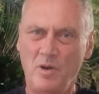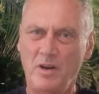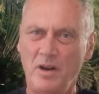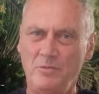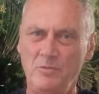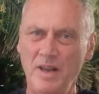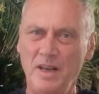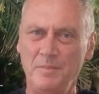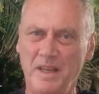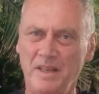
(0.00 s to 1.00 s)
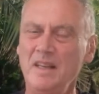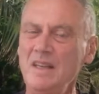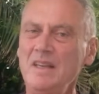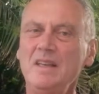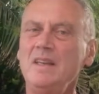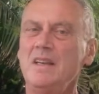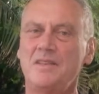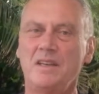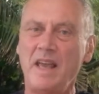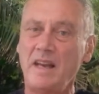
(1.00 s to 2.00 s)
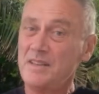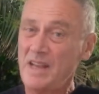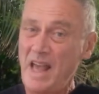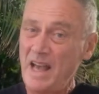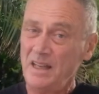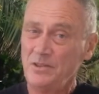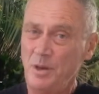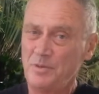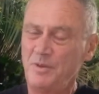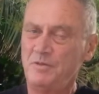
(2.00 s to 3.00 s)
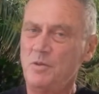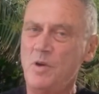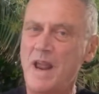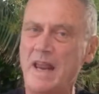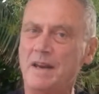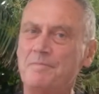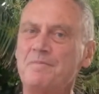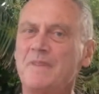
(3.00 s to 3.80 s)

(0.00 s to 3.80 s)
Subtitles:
I really mean is that that is a topspin forehand.